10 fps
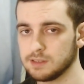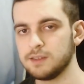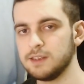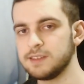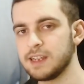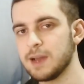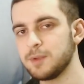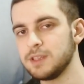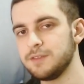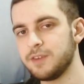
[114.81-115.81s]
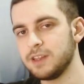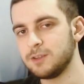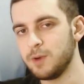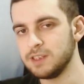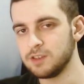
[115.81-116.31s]
There's a couple
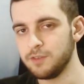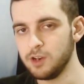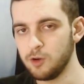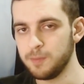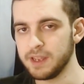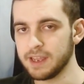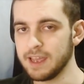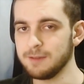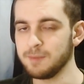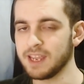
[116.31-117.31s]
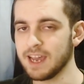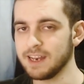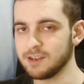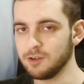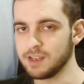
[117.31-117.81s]
different ways of lubing a
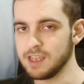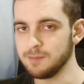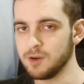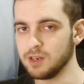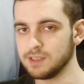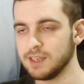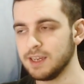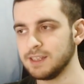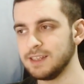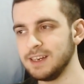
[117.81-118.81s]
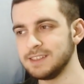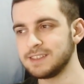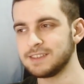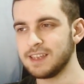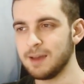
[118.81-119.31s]
mechanical keyboard. There is
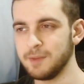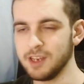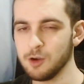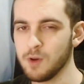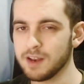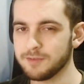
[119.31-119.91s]
some newer,